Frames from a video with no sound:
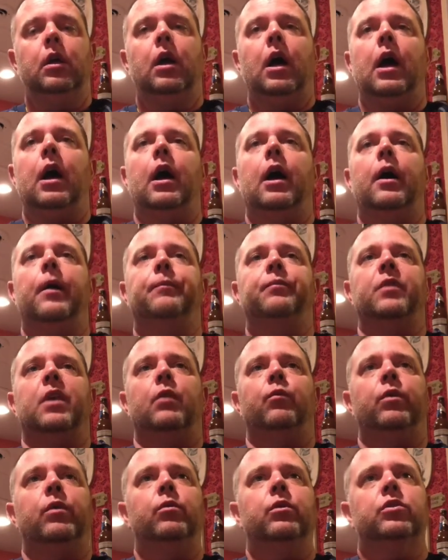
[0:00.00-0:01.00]

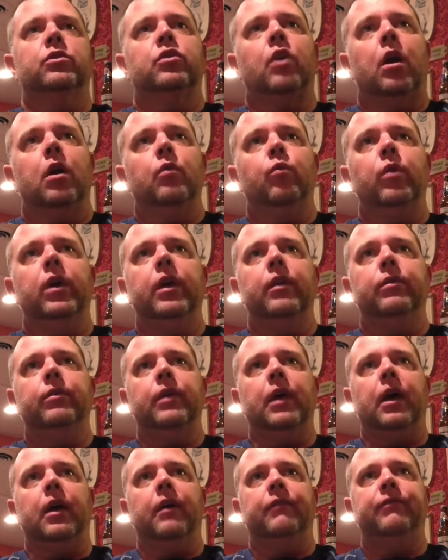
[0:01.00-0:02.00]
And we will start with
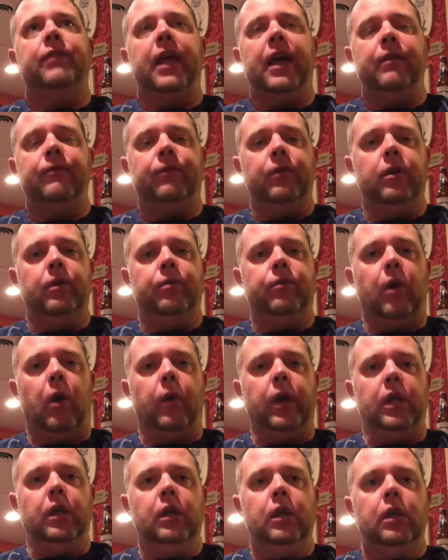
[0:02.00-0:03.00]
flat-footed
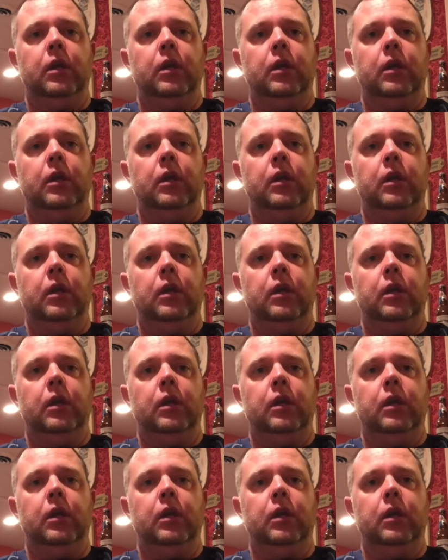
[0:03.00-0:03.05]
throwing.